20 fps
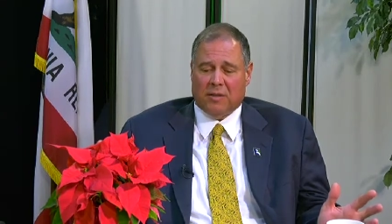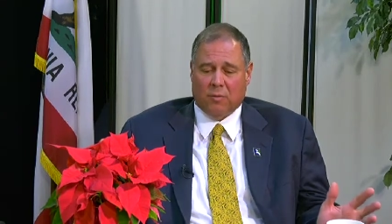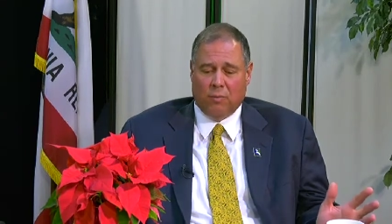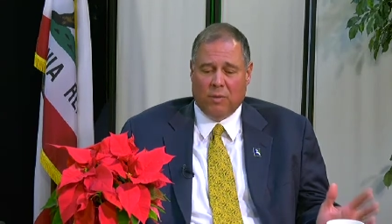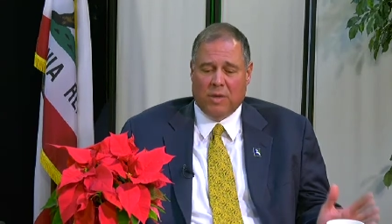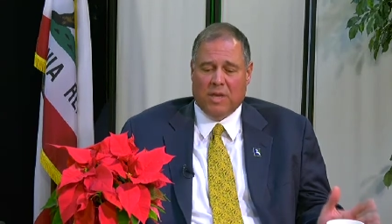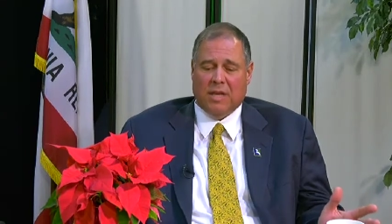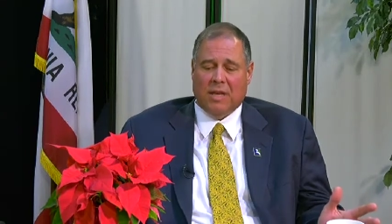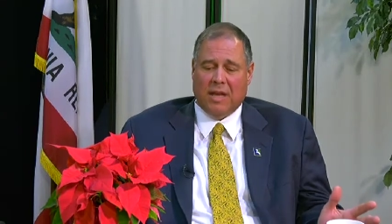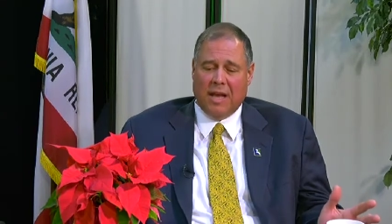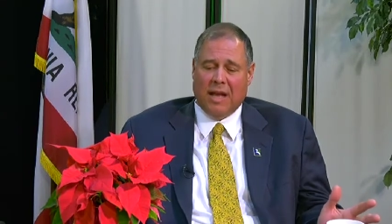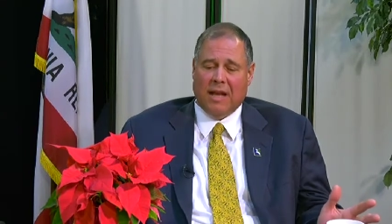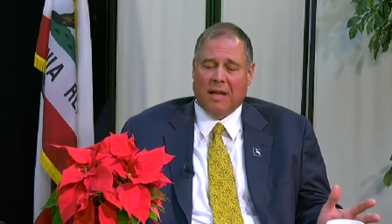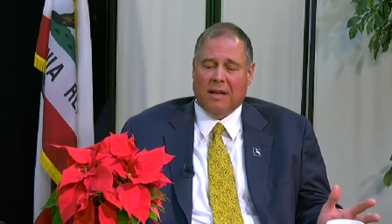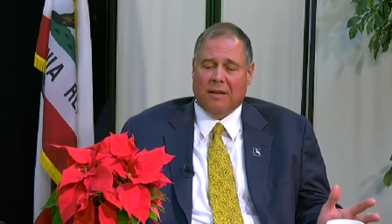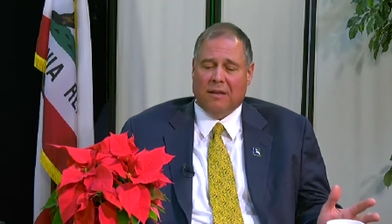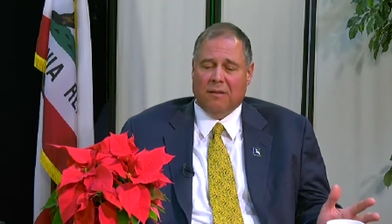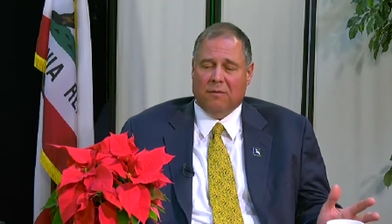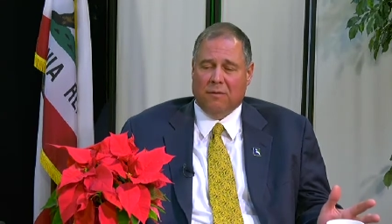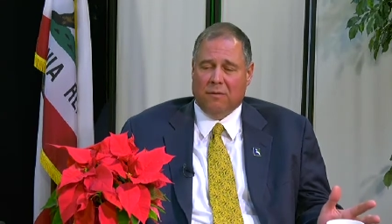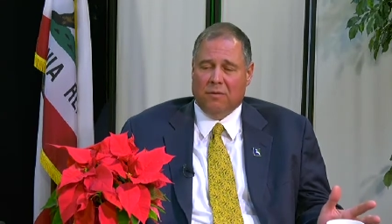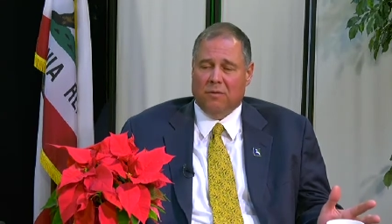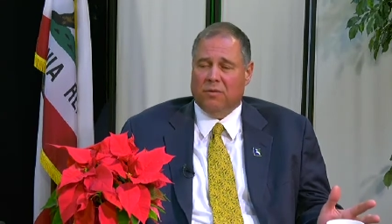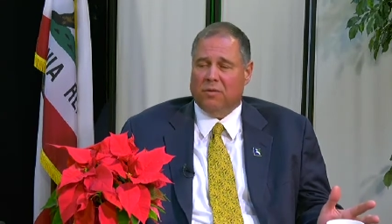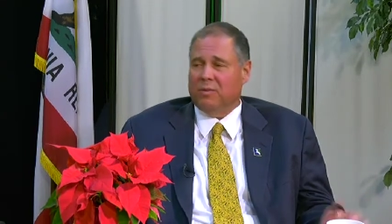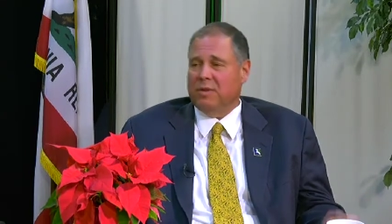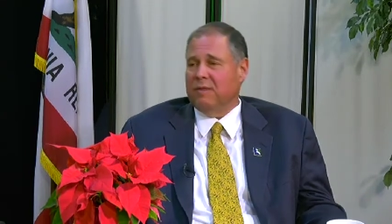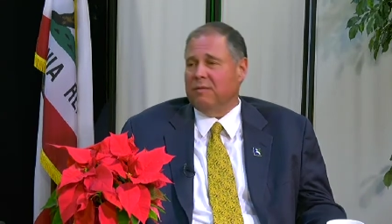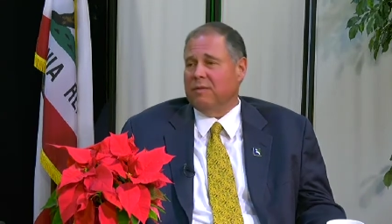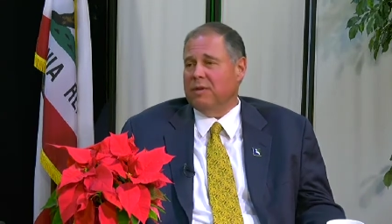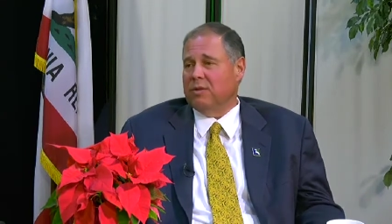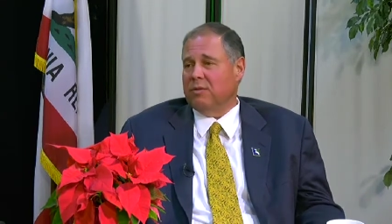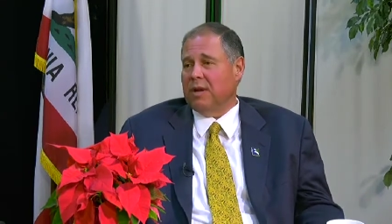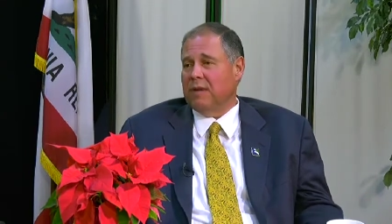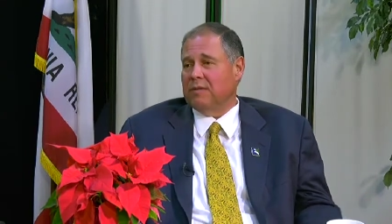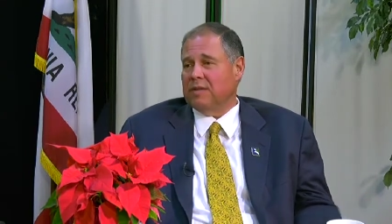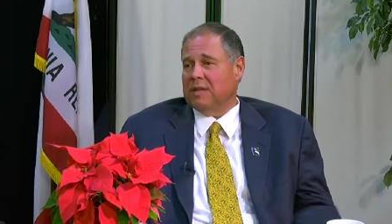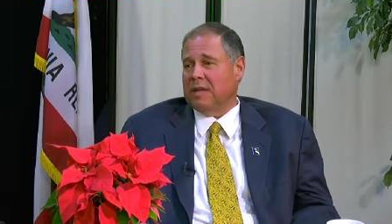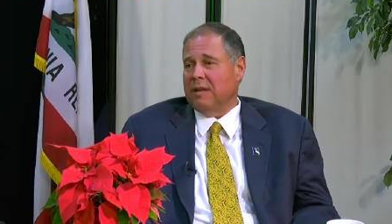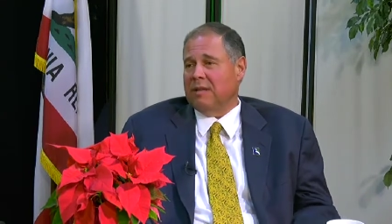So we can't lose PV
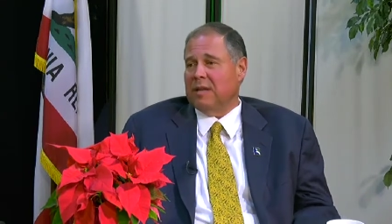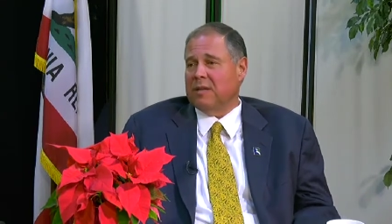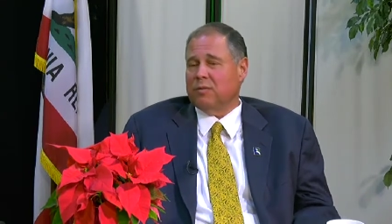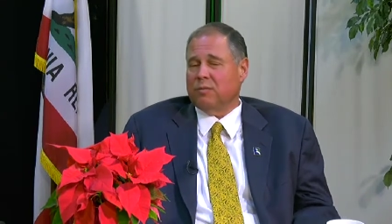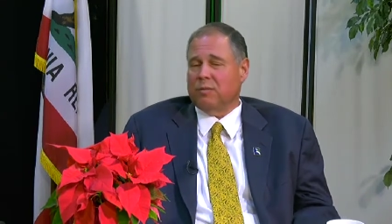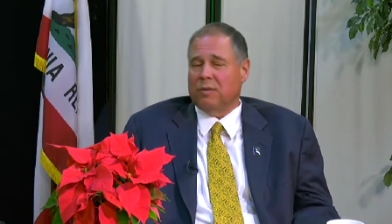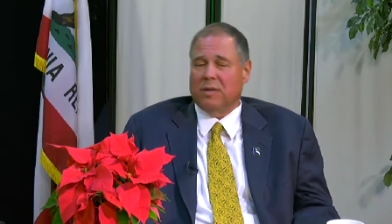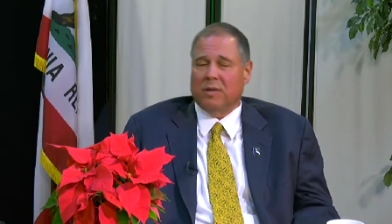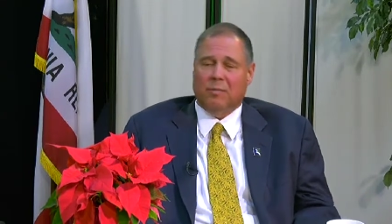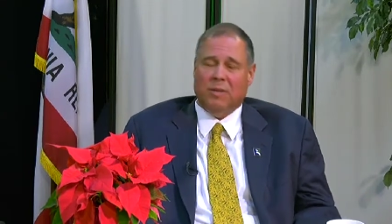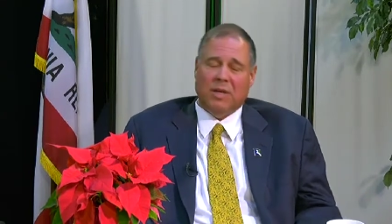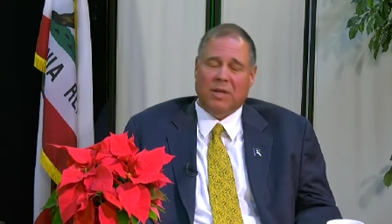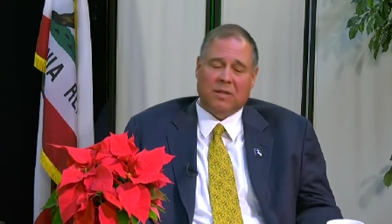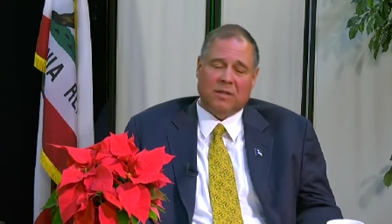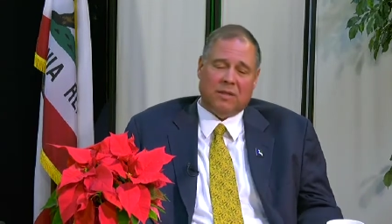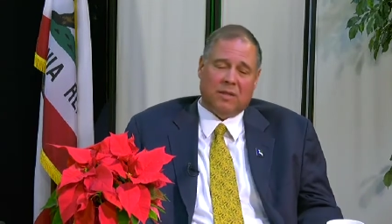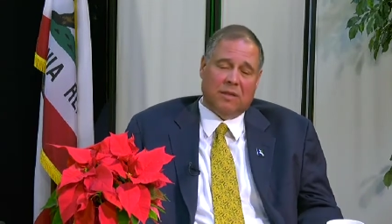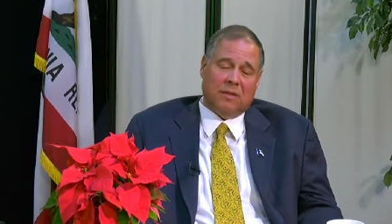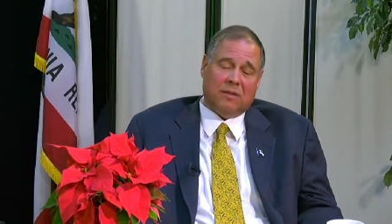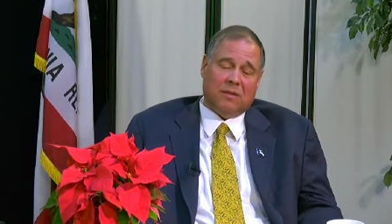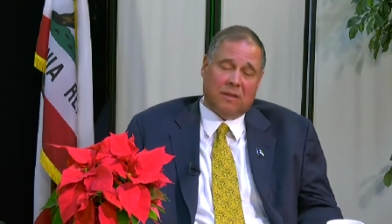Drive South. That's really the biggest thing.